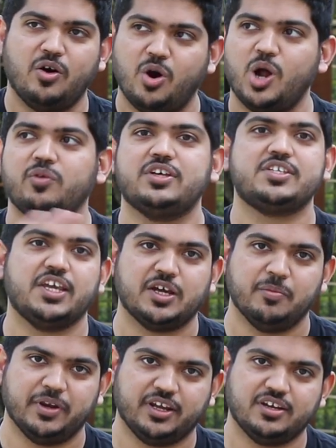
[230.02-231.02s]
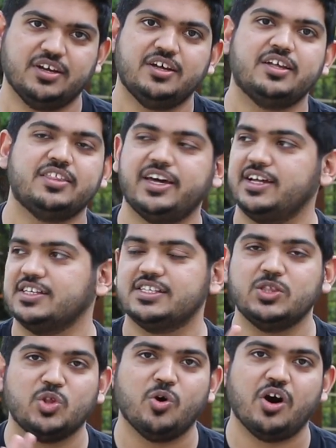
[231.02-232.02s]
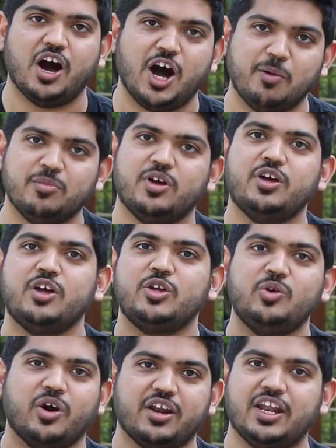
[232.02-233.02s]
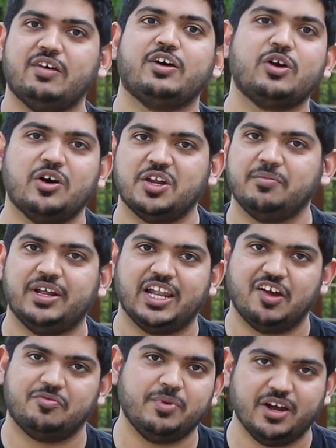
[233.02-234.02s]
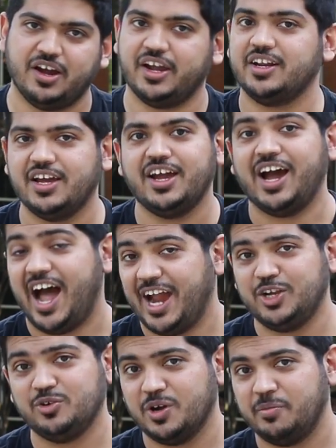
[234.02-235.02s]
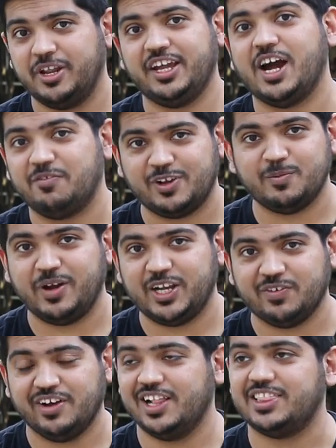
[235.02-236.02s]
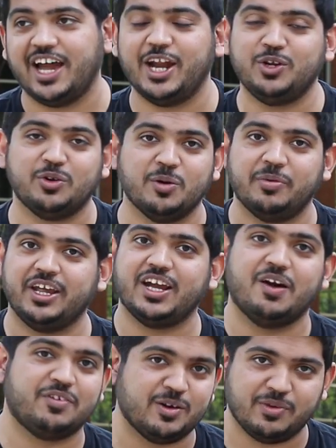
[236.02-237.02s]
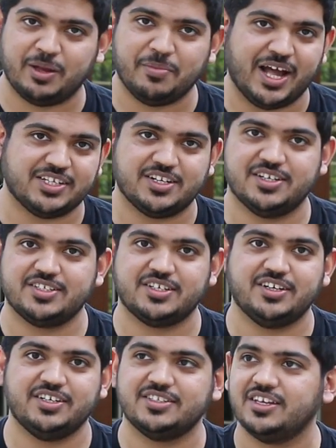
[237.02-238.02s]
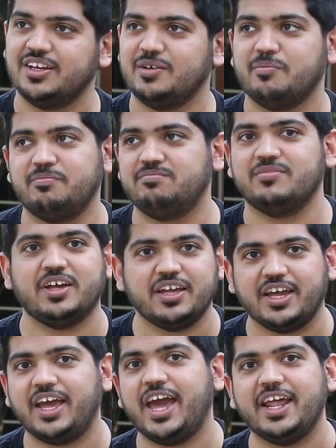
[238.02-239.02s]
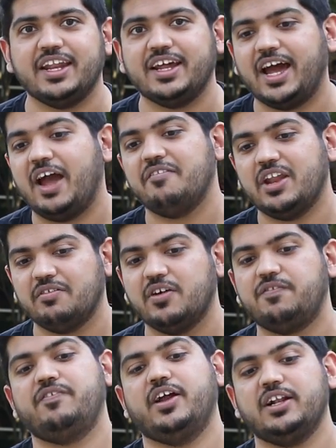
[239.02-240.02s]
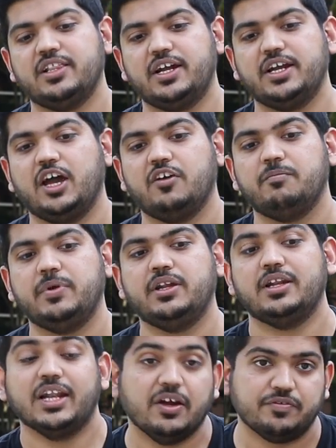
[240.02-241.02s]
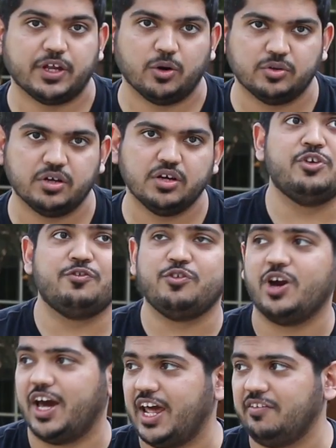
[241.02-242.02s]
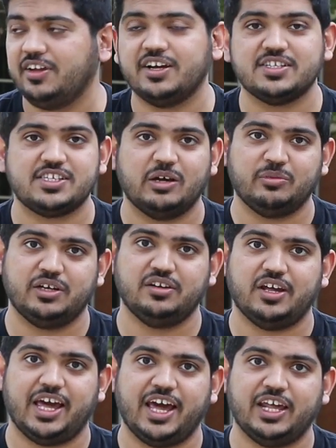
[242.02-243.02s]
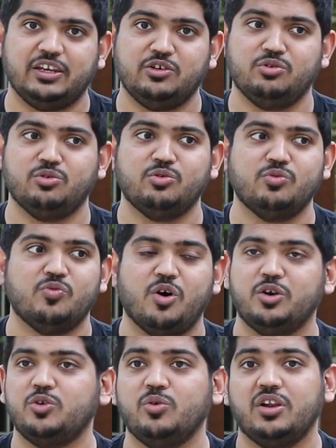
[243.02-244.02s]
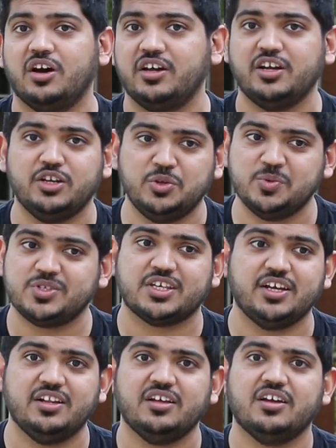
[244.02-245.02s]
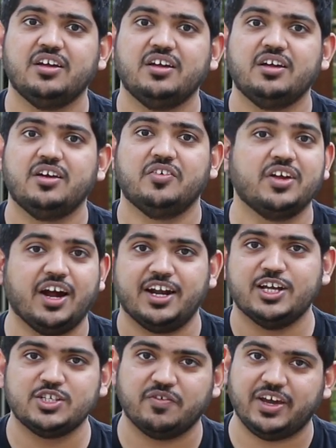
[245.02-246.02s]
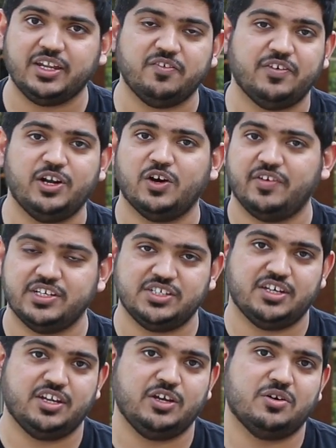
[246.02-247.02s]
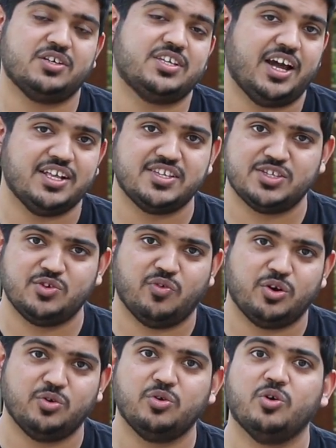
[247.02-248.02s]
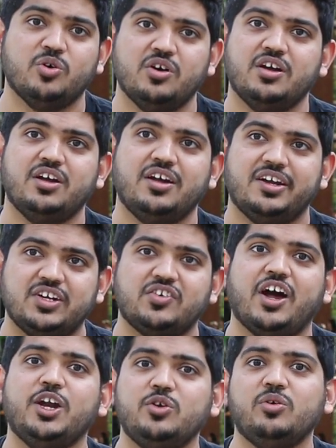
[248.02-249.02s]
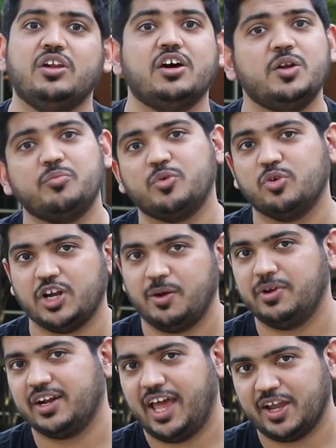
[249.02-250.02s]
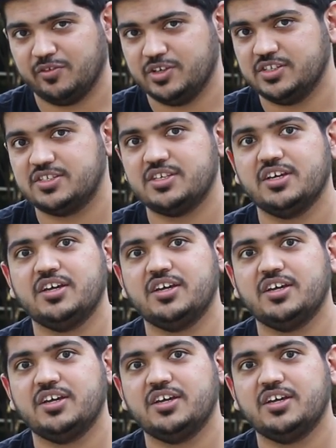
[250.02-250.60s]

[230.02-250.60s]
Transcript: Always take a break. There is no harm. You are never gonna be left behind. I took a break after my 12th. I took a break after my bachelor's studies, and I've never felt I've been left out. If you are having a summer and you want to learn a new skill, regardless of any field of engineering or sciences you want to go, try to learn programming languages.